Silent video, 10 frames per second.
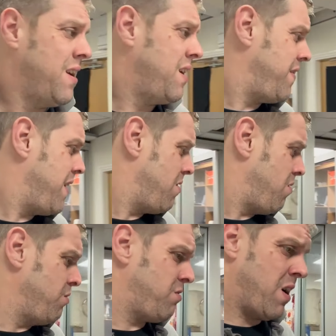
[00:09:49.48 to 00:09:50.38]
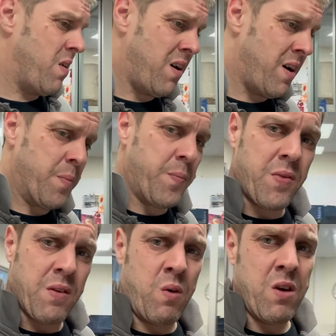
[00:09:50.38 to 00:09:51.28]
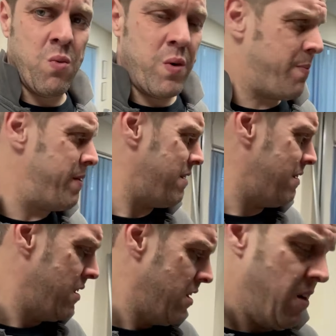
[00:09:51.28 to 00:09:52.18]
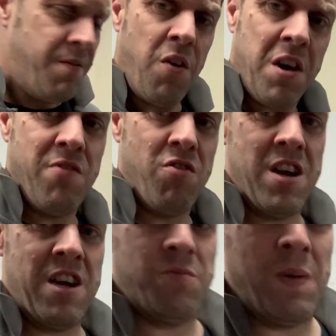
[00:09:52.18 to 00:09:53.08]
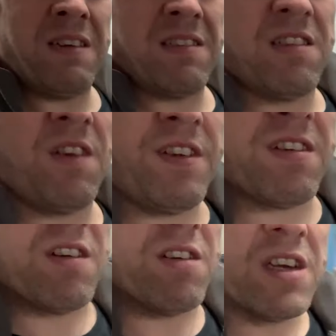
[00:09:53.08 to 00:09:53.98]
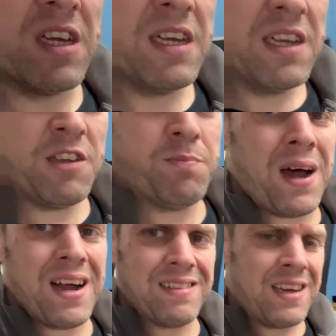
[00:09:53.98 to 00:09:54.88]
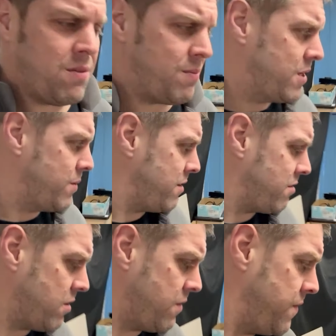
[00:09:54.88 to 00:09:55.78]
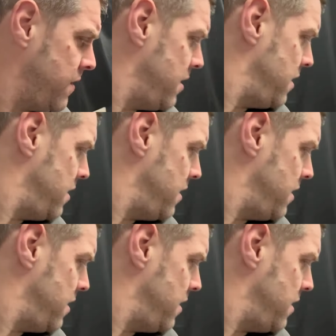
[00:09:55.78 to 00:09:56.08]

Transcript: And then also, like, one of the weird bits is fucking running out of space in this office log. It's packed out with me doing stuff.